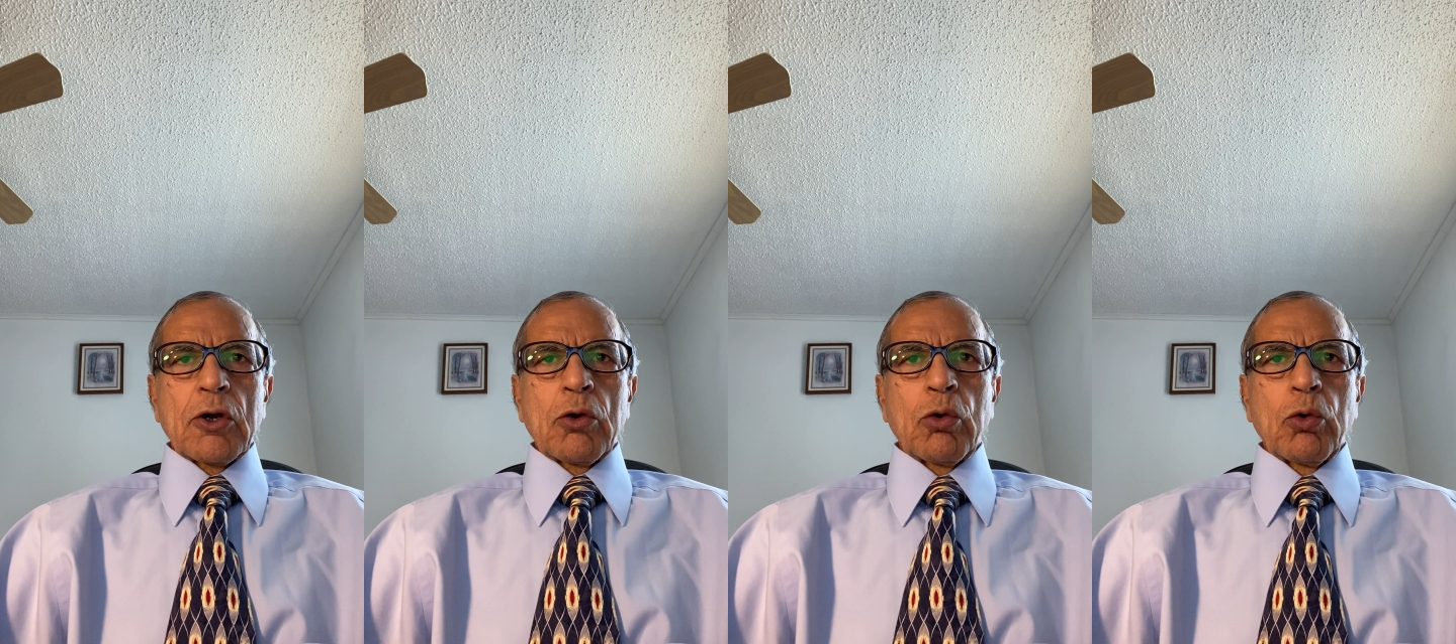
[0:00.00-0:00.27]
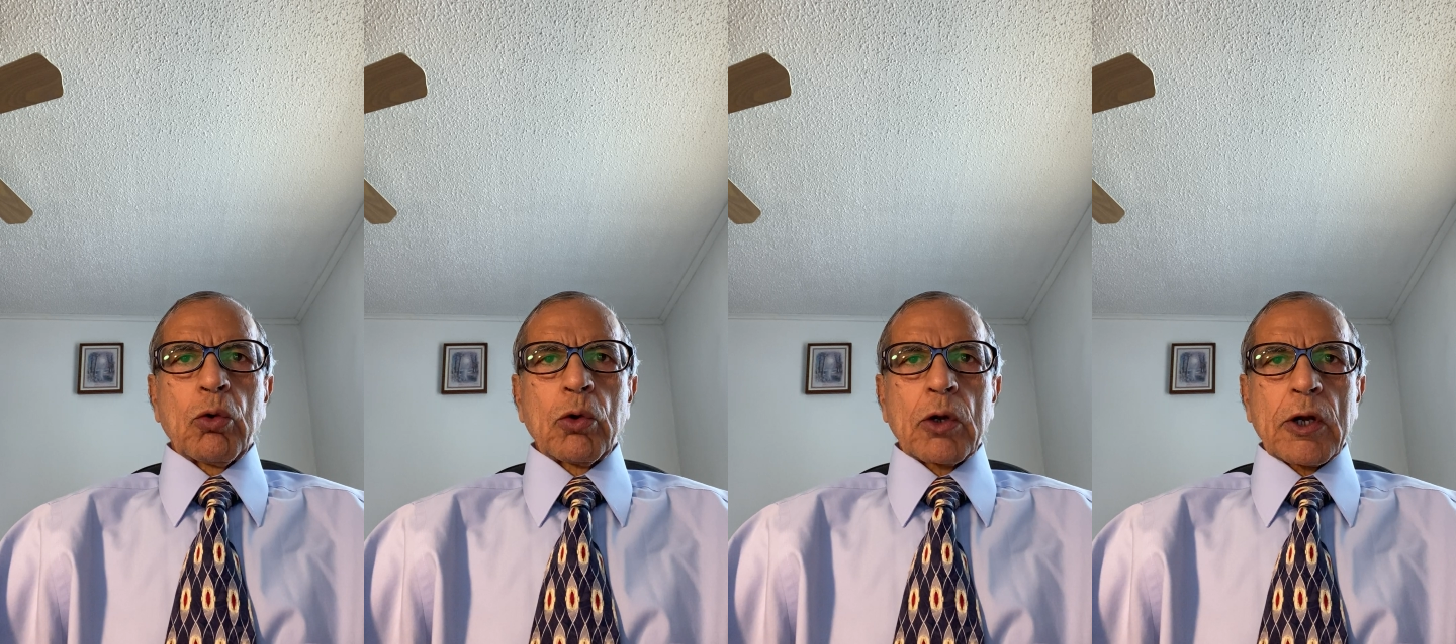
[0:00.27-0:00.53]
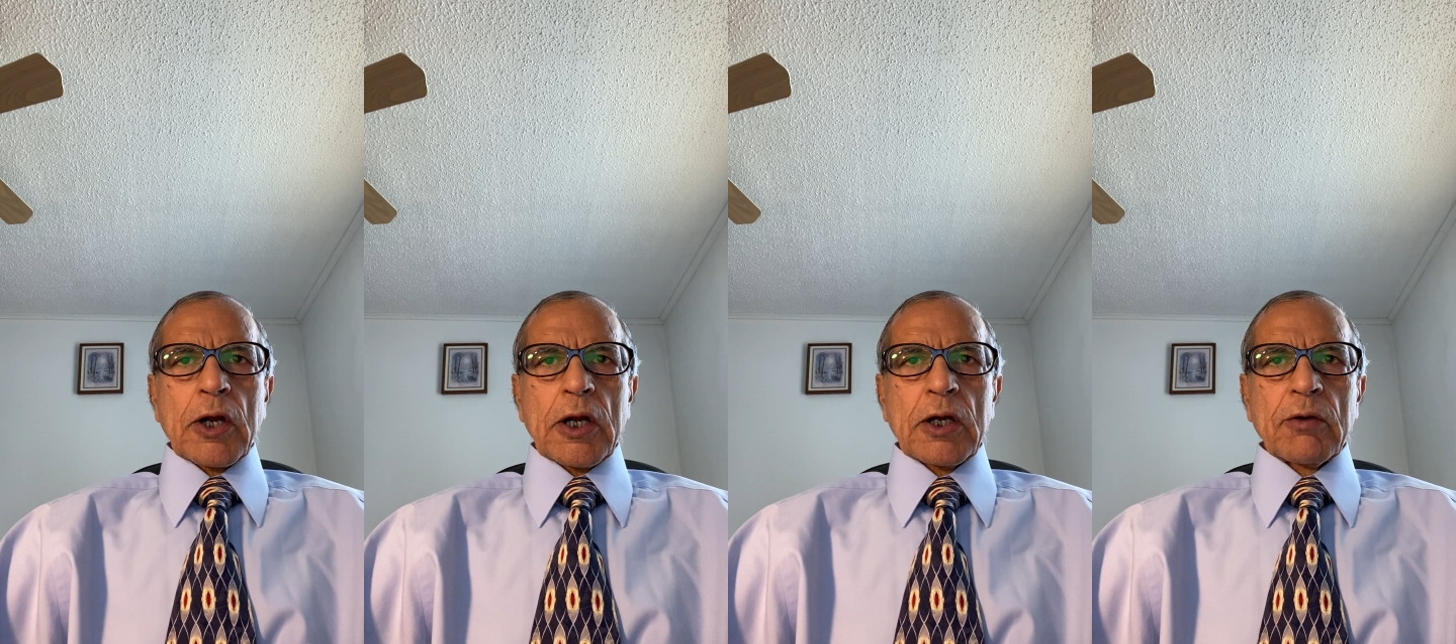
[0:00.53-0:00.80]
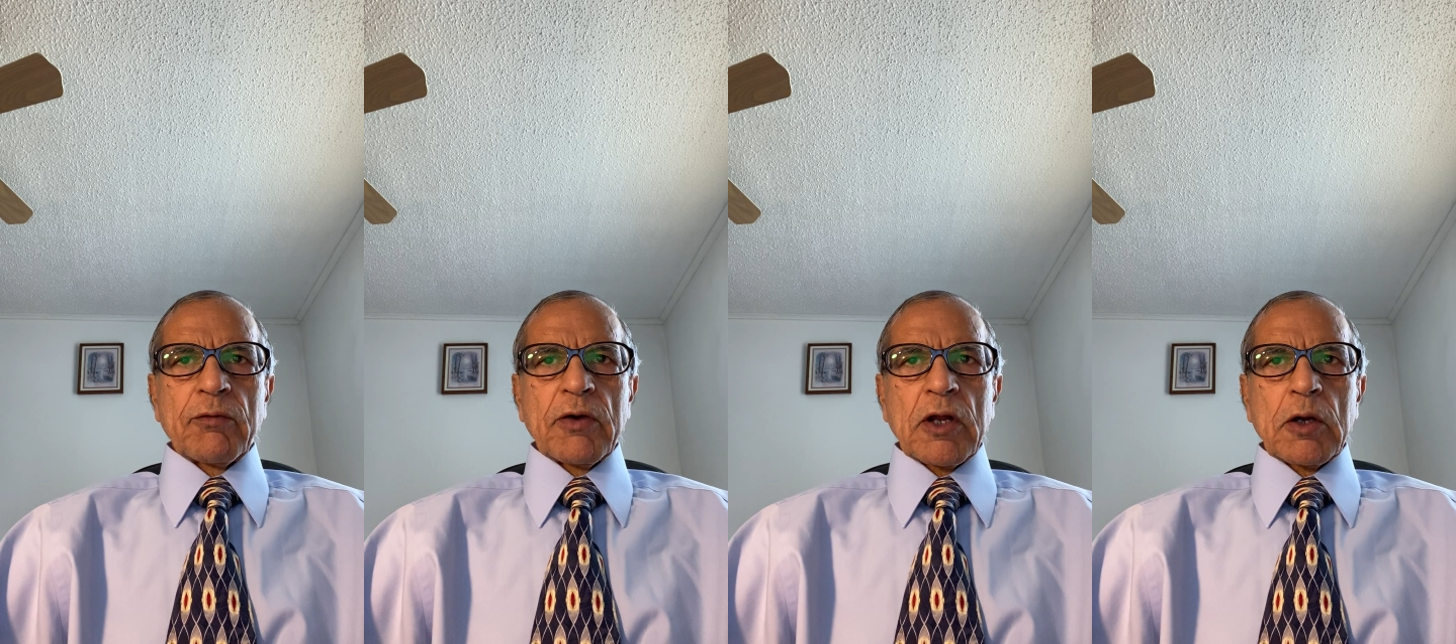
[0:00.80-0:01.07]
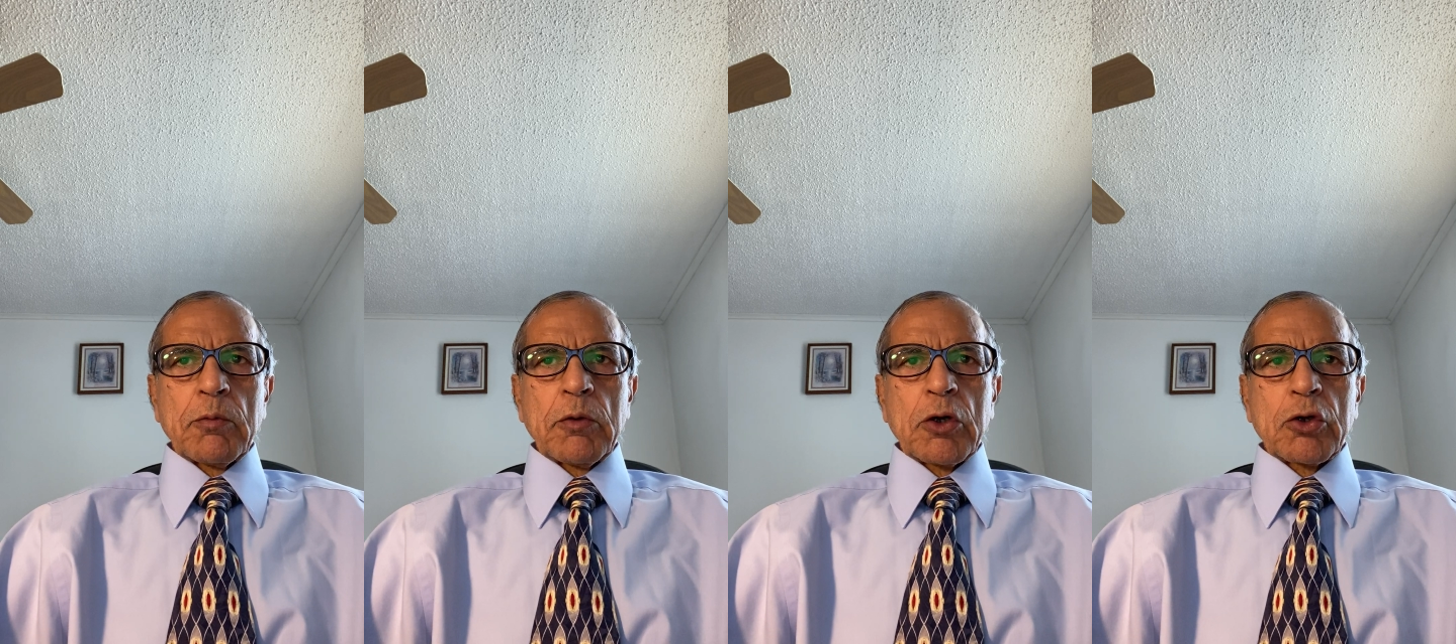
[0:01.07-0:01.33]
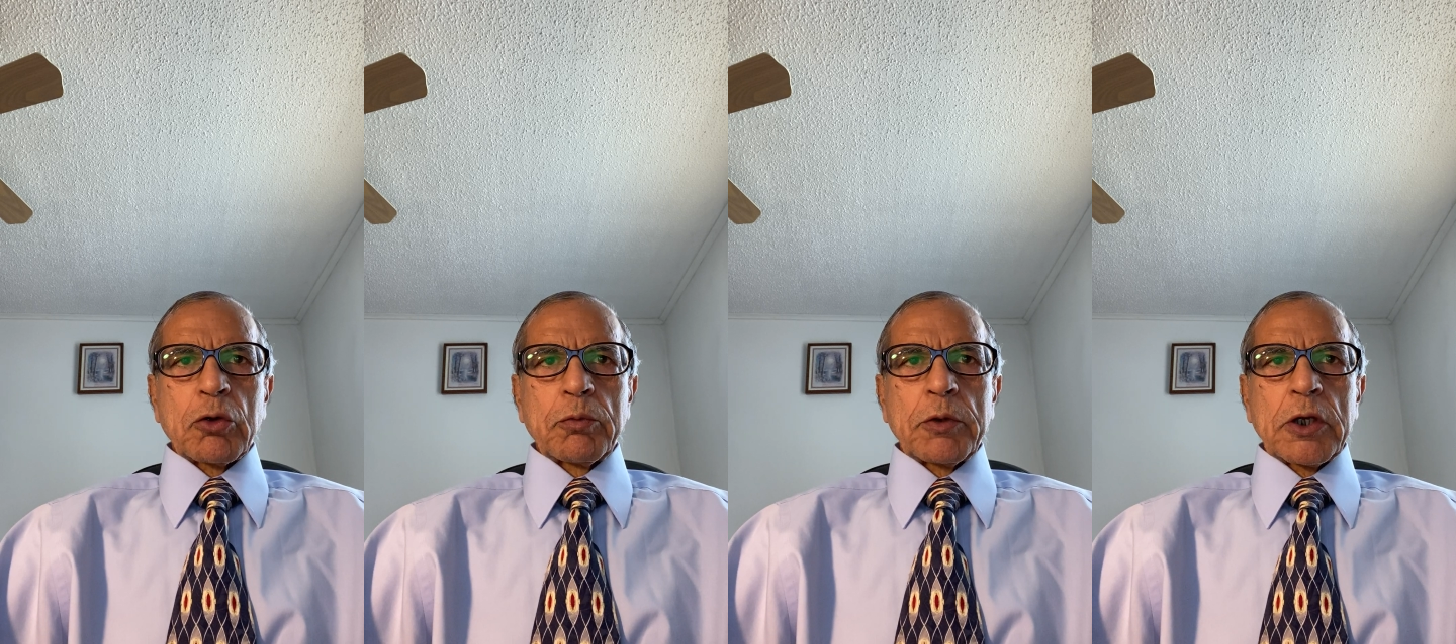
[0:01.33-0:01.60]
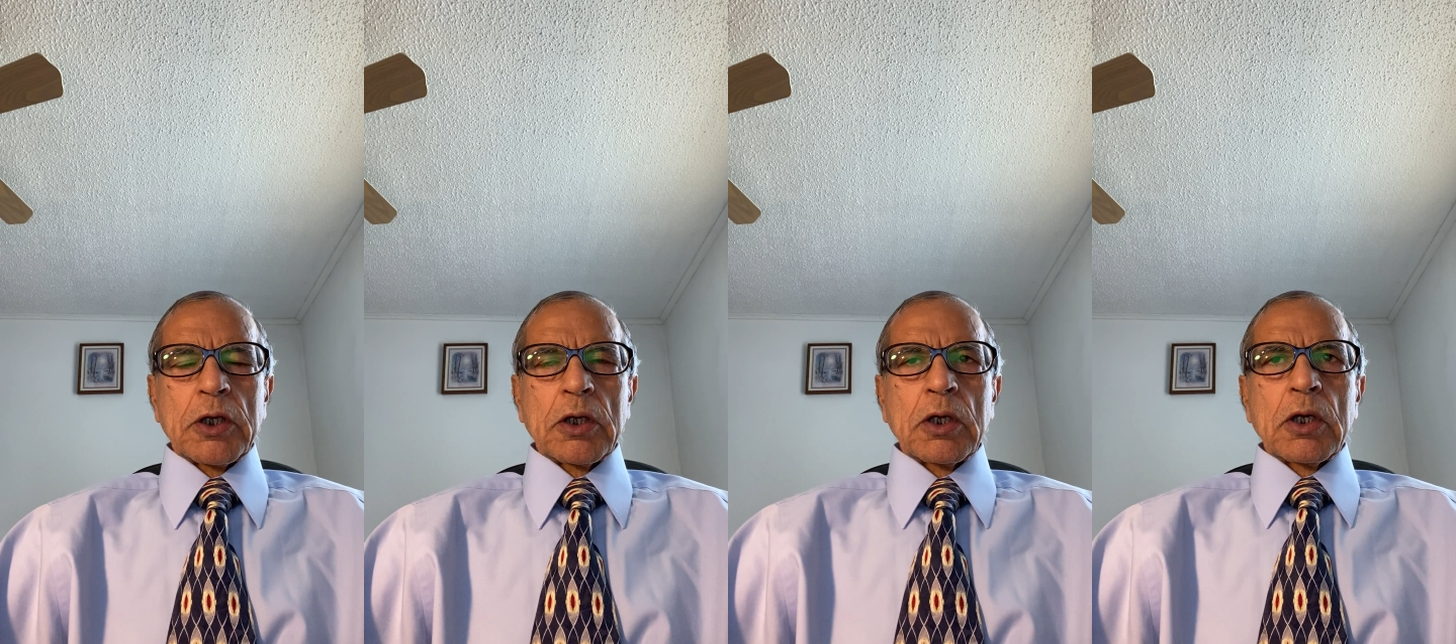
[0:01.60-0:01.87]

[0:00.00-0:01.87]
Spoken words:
whole grain available to me.